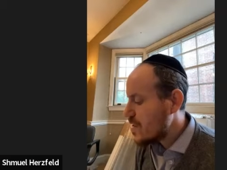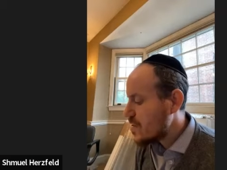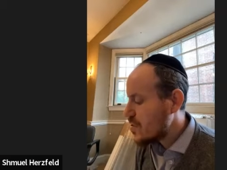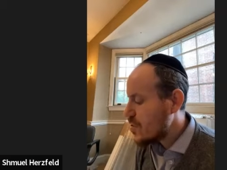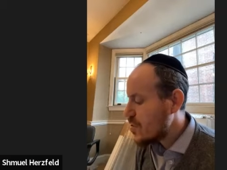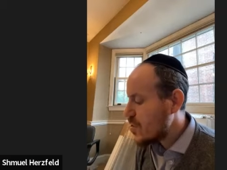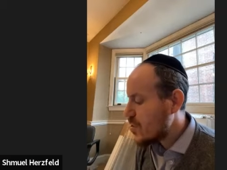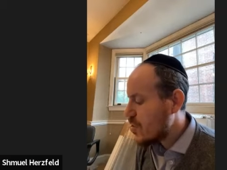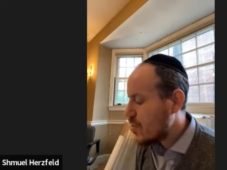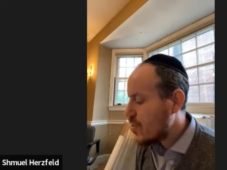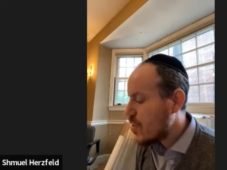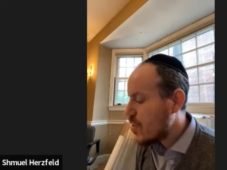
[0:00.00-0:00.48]

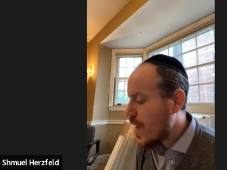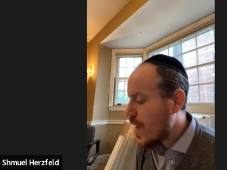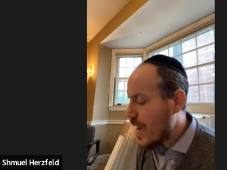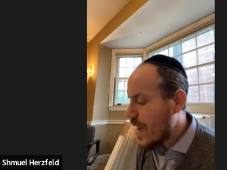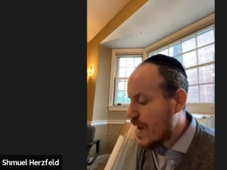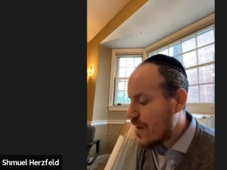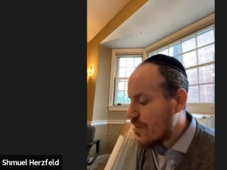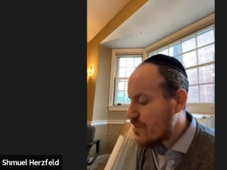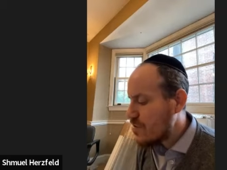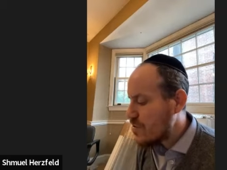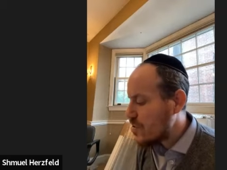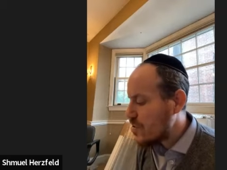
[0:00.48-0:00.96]
So you're
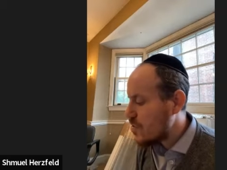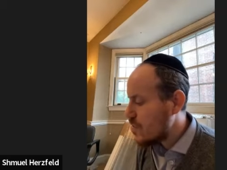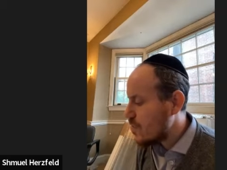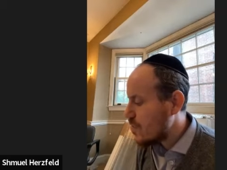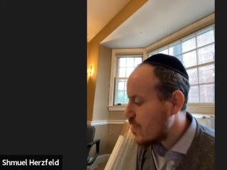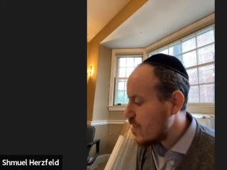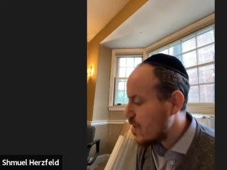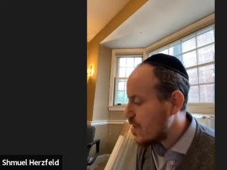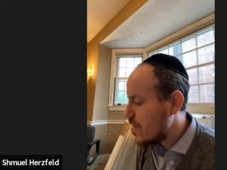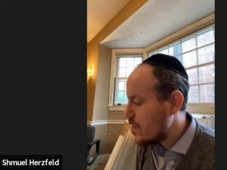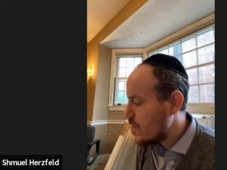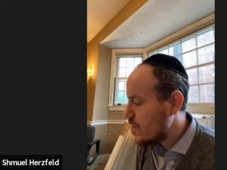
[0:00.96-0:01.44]
allowed to,
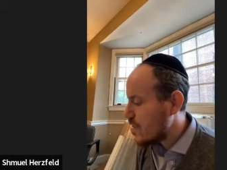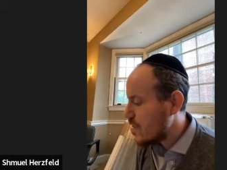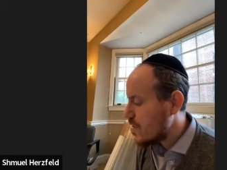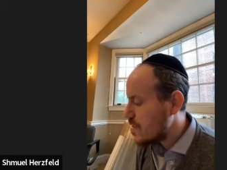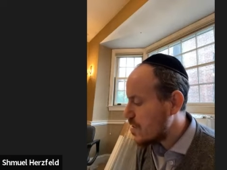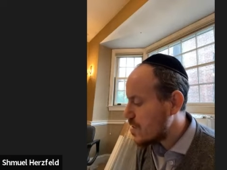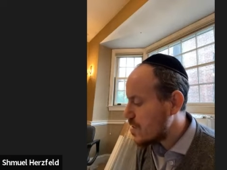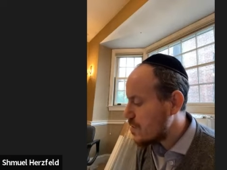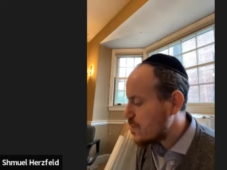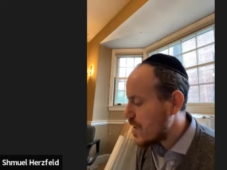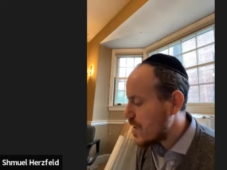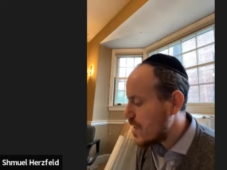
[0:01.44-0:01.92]
what, what
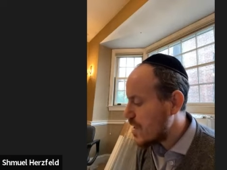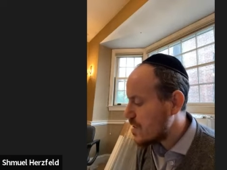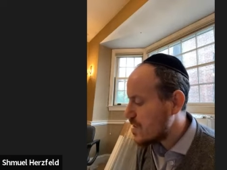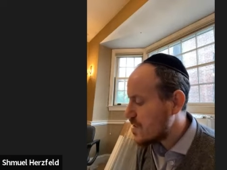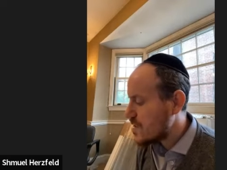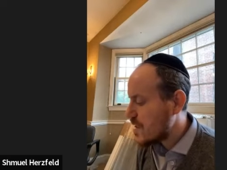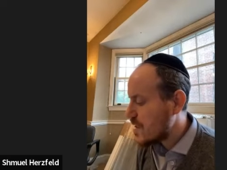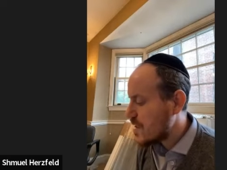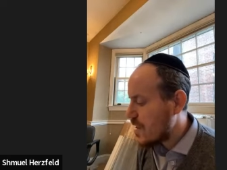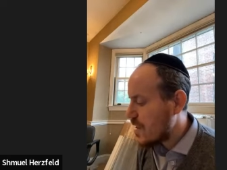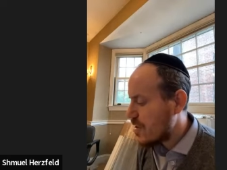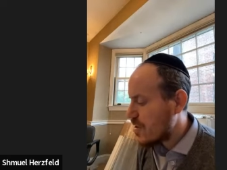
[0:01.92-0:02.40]
this
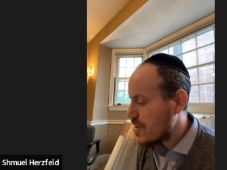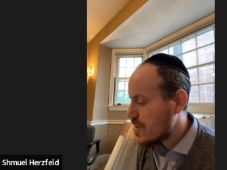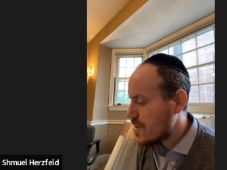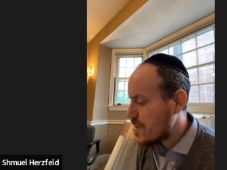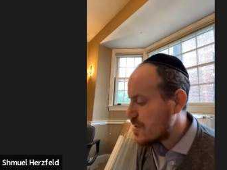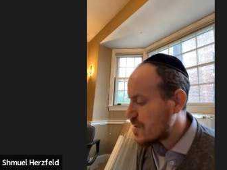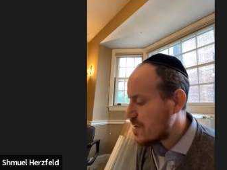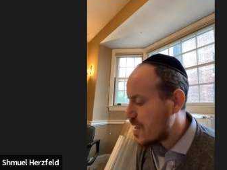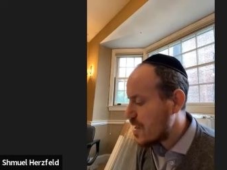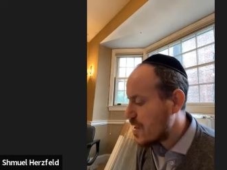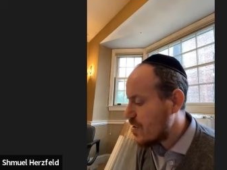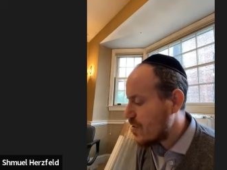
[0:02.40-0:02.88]
Brisa is telling
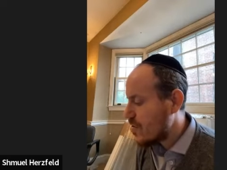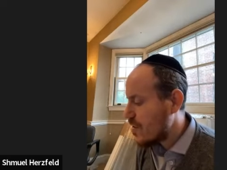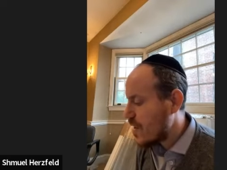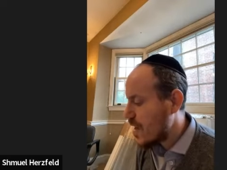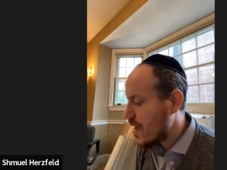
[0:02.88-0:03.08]
us is that you're